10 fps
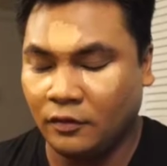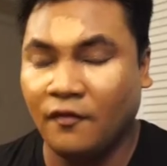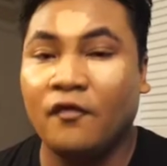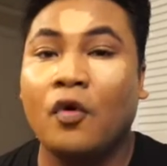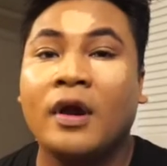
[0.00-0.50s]
The
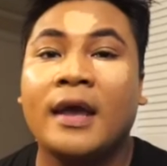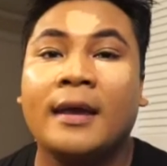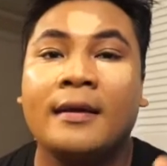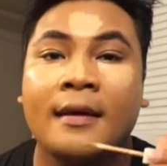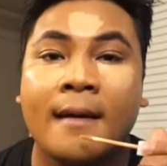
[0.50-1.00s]

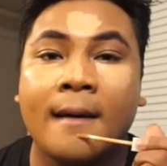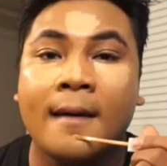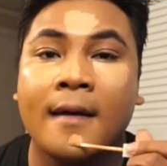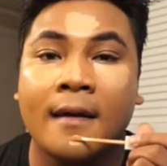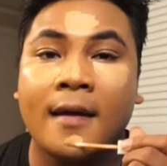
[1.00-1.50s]
forehead,
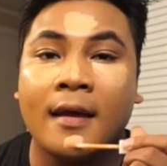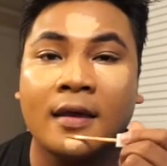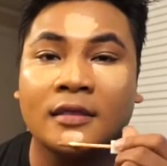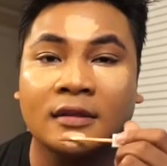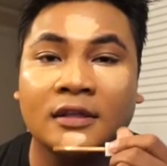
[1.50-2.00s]

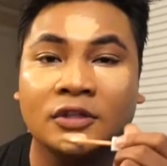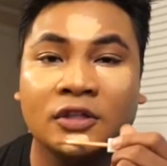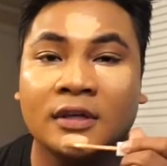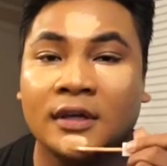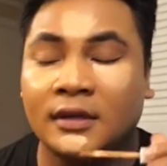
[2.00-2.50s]
and then the
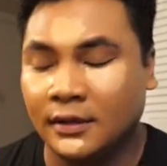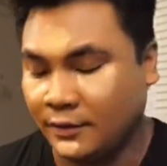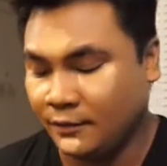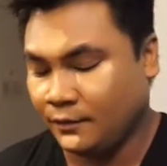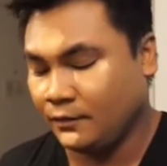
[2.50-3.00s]
chin.
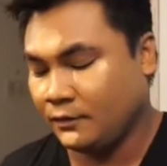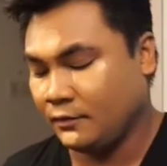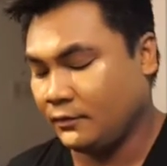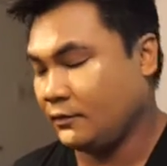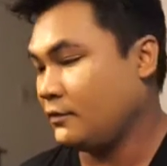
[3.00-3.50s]

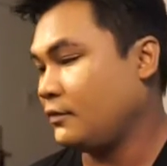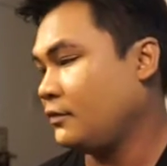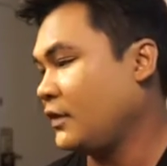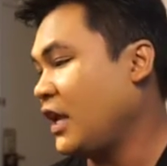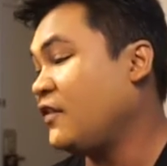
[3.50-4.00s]

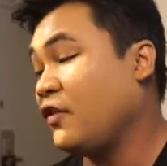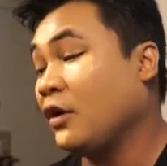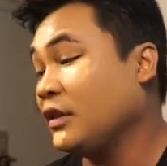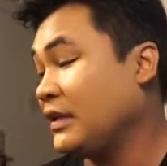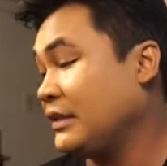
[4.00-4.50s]
And if
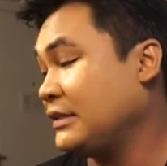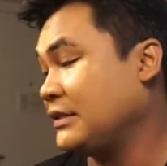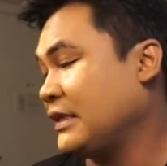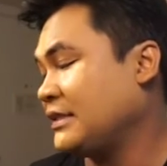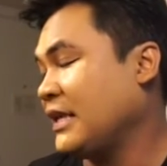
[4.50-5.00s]
y'all think this
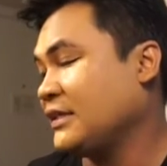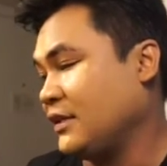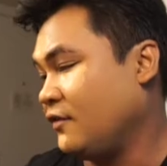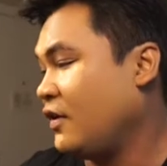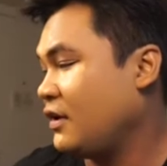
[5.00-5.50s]
is
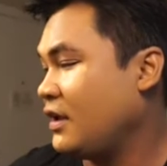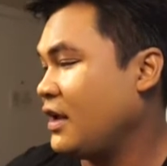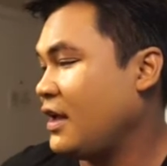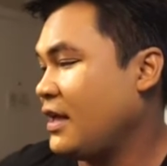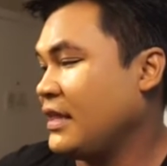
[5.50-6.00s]
excessive,
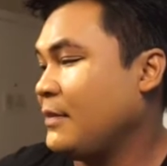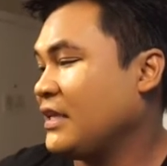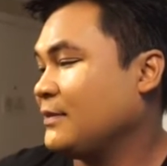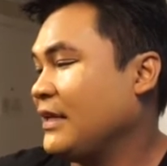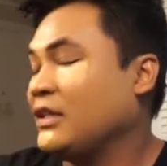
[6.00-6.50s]
let me
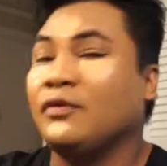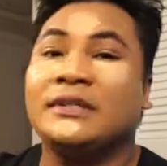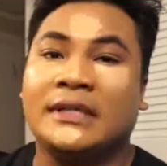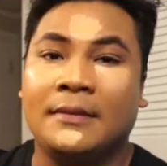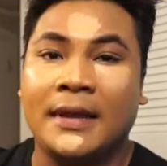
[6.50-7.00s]
explain the
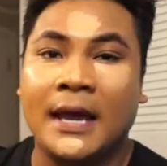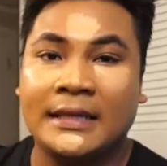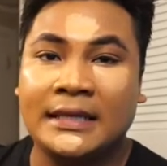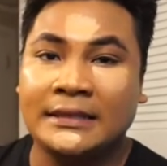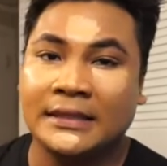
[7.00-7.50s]
reasoning
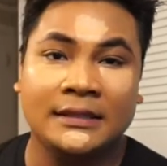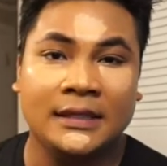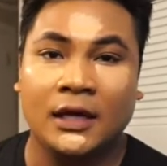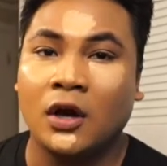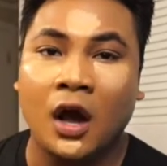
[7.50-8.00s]
behind this. It's
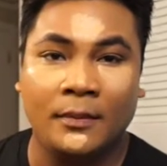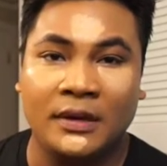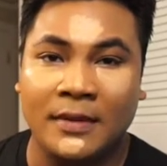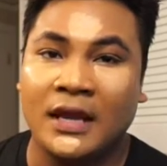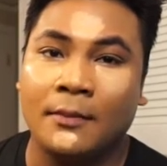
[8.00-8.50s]
a
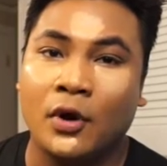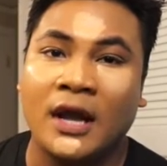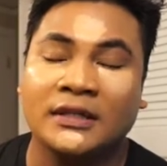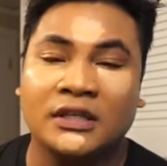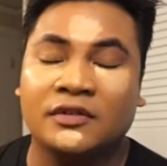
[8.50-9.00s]
common makeup
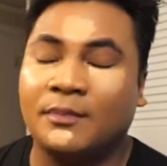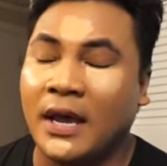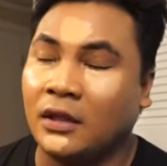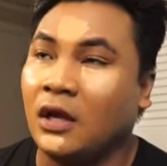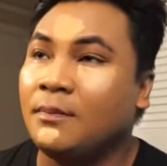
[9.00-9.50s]
practice
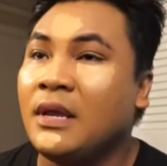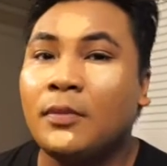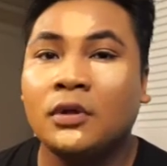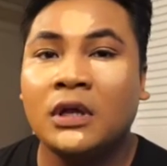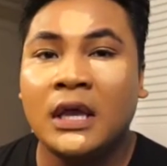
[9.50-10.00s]
by a lot of
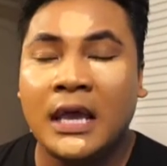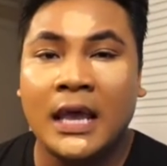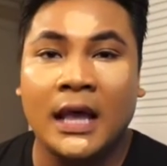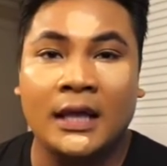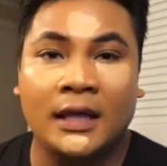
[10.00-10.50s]
people.
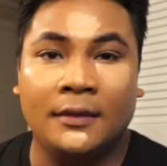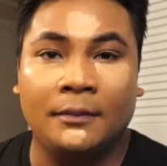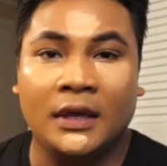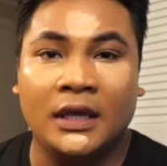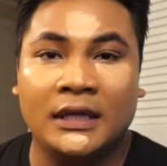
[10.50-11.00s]

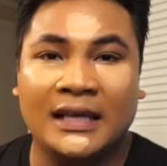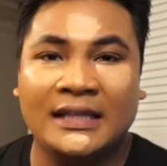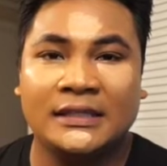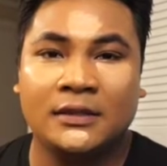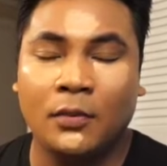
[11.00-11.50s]

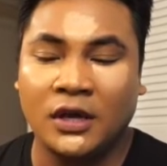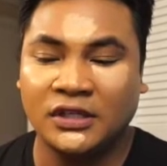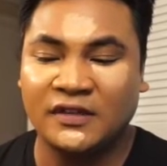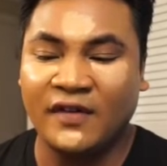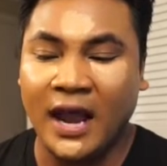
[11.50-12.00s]
It's the
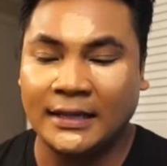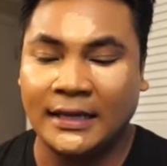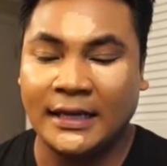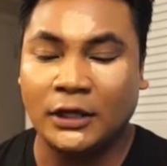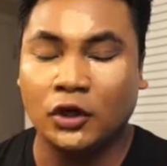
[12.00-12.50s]
process of
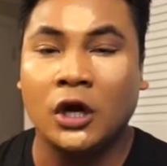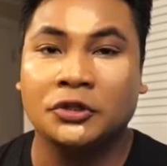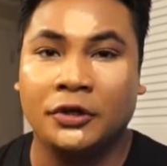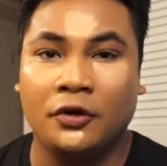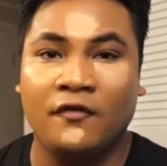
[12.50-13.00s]
highlighting and
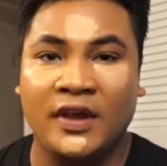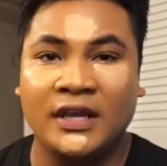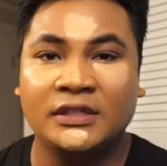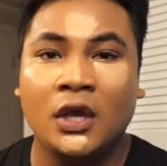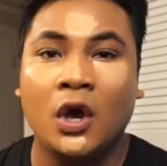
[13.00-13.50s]
contouring your
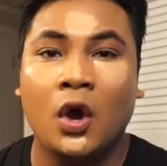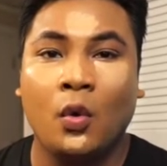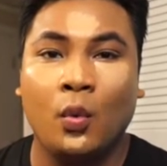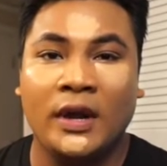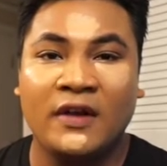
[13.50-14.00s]
face.
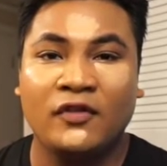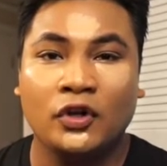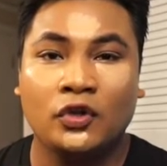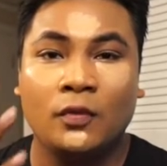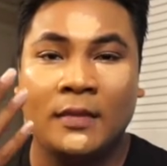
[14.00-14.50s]
Whatever
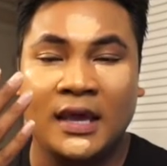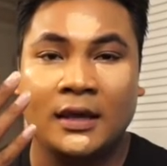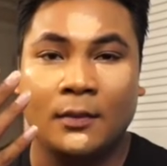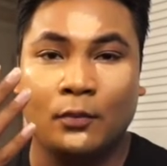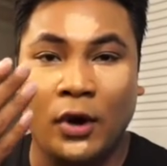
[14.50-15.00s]
you make
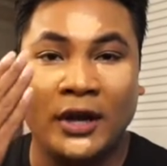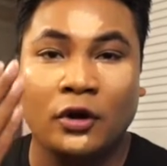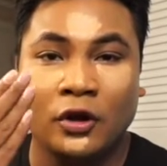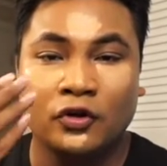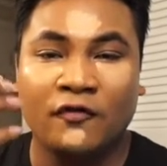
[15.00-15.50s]

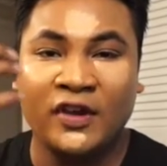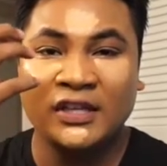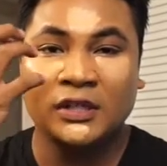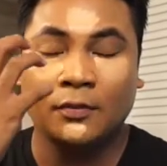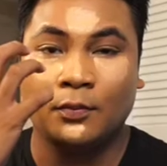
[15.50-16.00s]
brighter on your
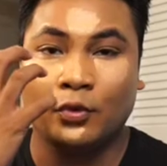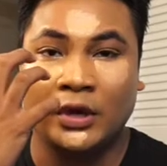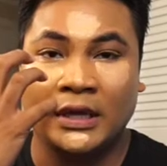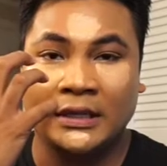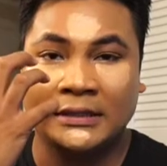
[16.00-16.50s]
face
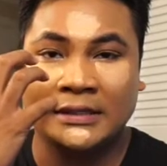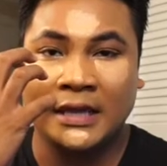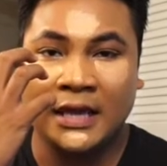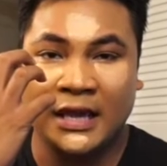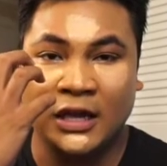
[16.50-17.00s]
brings
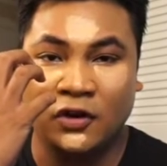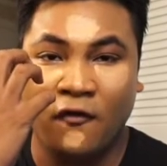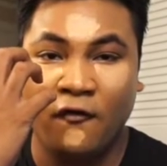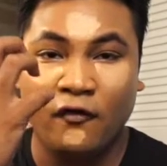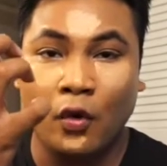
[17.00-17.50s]
it
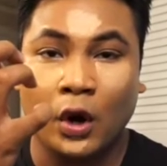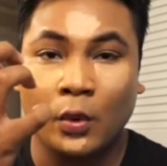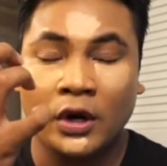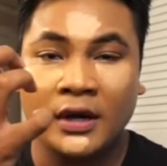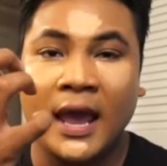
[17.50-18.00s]

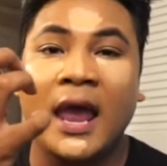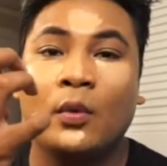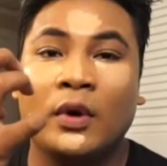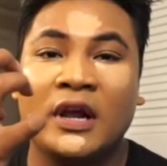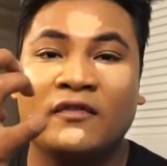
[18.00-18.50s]
forward,
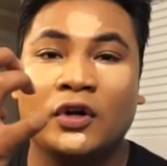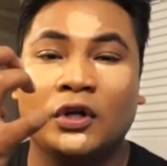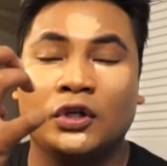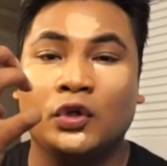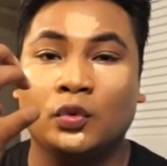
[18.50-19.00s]
and whatever
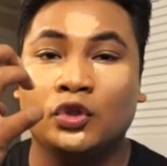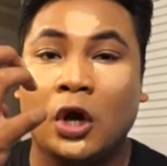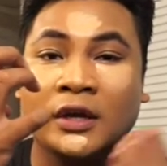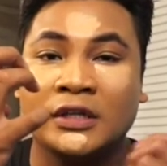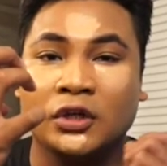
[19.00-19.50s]
you
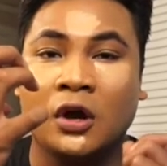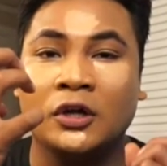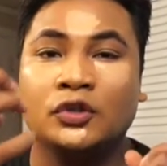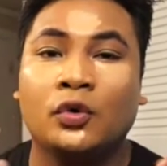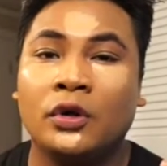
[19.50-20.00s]
darken to
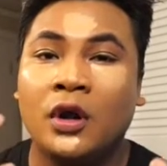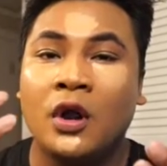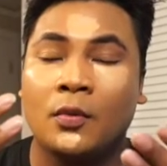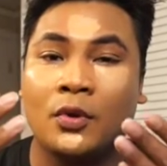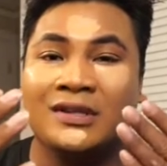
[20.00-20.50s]
contour
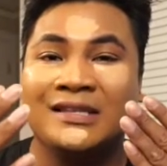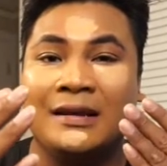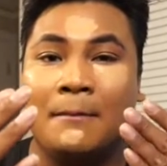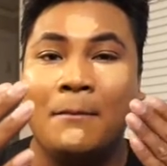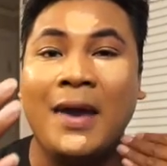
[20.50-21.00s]
brings
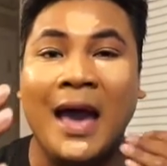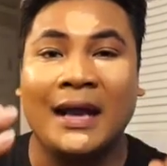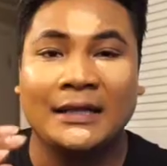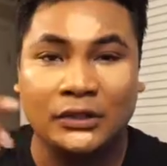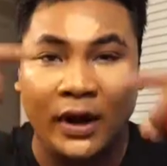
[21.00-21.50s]
it
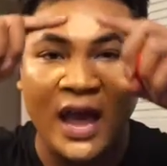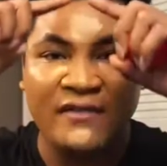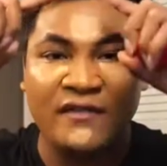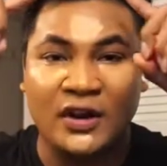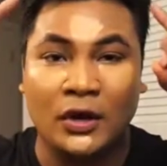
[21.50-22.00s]
back. So I have
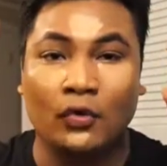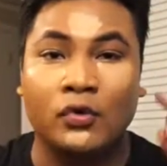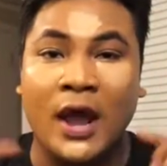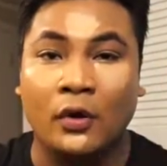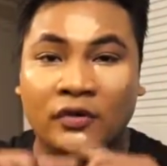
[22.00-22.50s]
a very
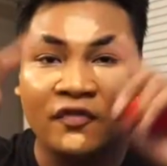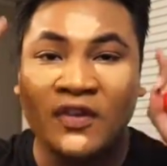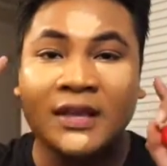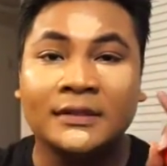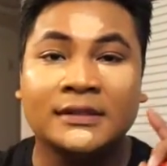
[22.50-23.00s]
round
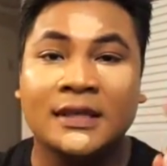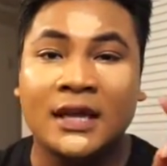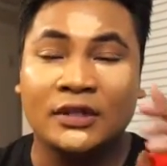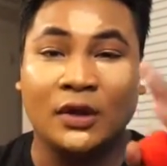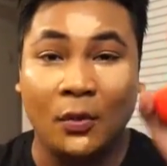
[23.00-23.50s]
face,
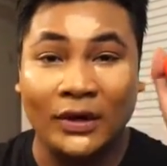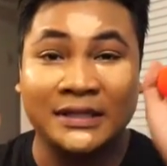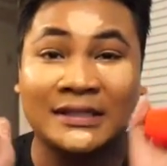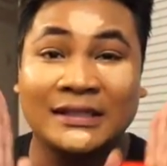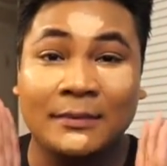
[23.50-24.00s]
so I want to
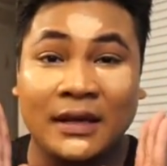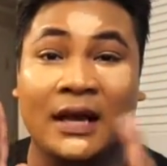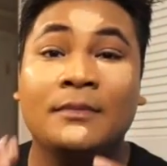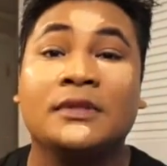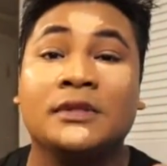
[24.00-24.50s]
slim it up.